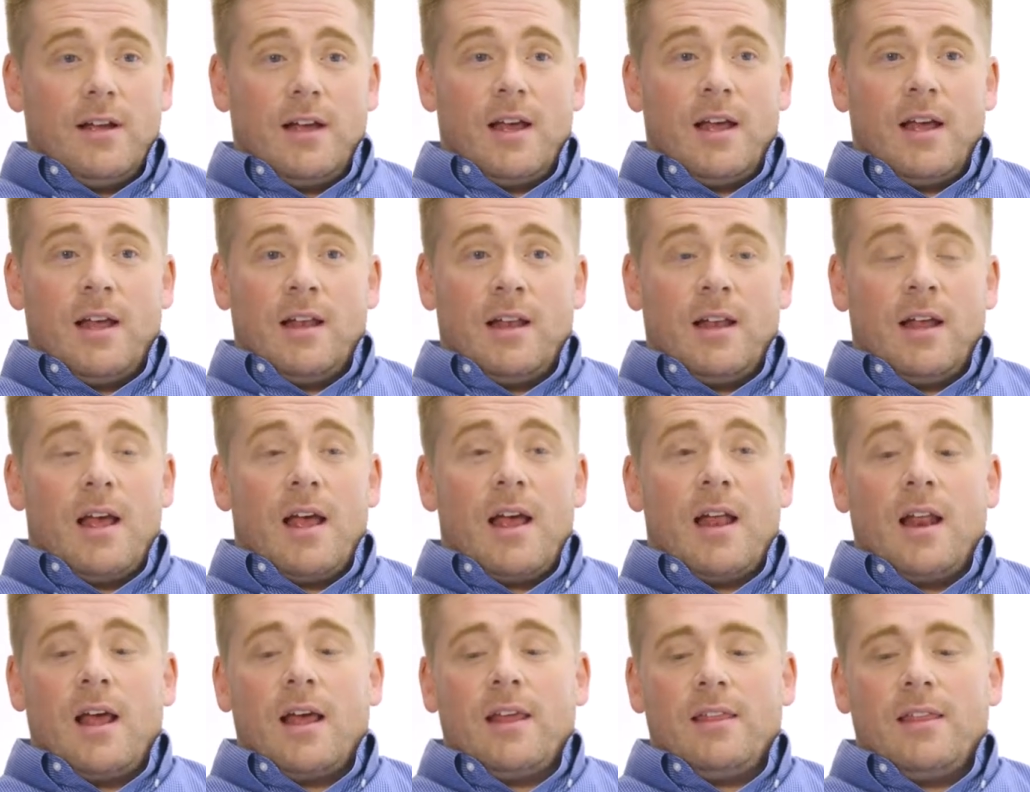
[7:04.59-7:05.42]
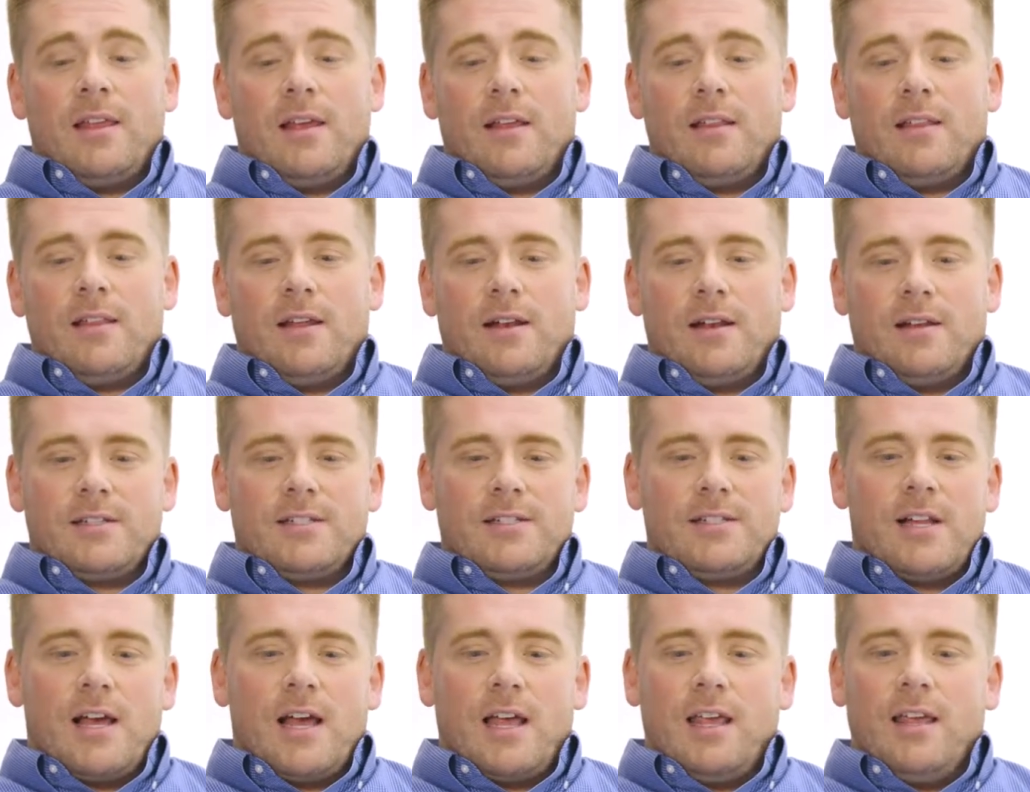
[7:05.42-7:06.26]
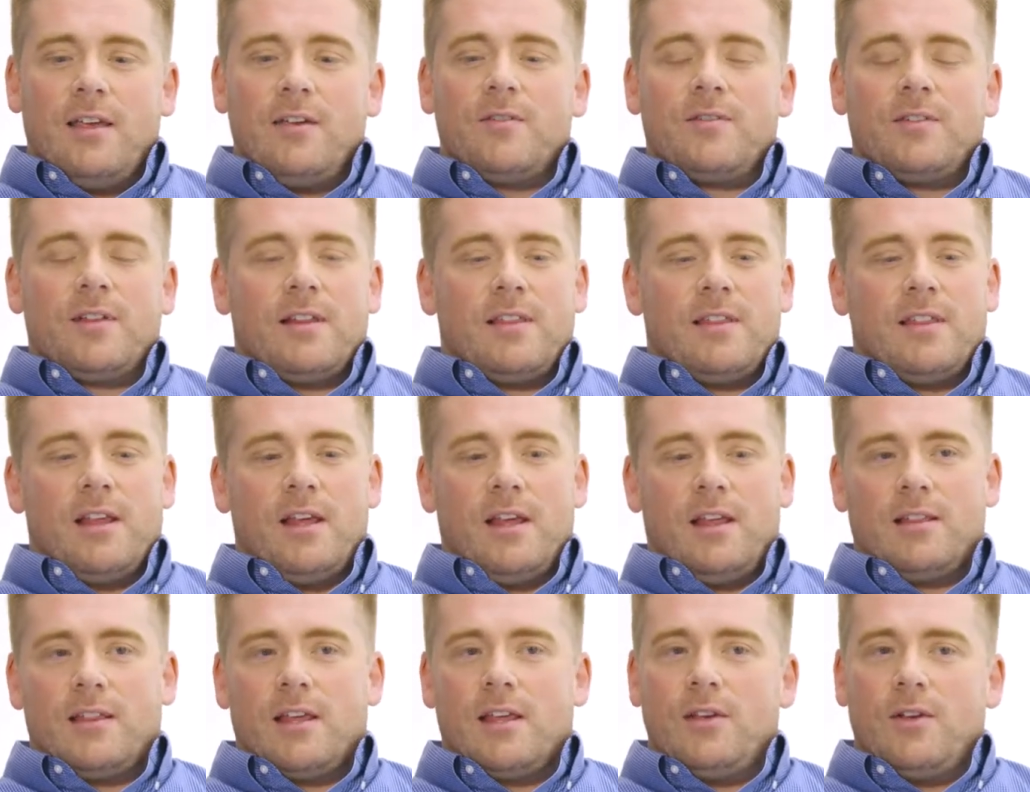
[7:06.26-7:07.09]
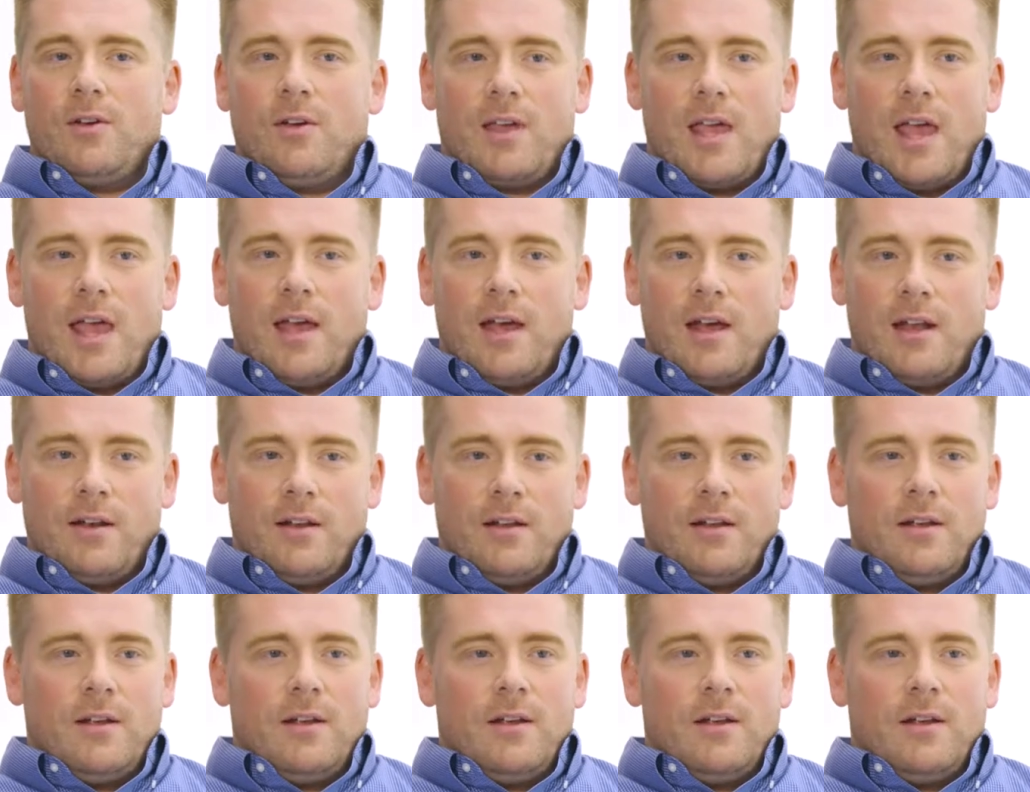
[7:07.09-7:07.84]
And I think that it's naive to think that you can.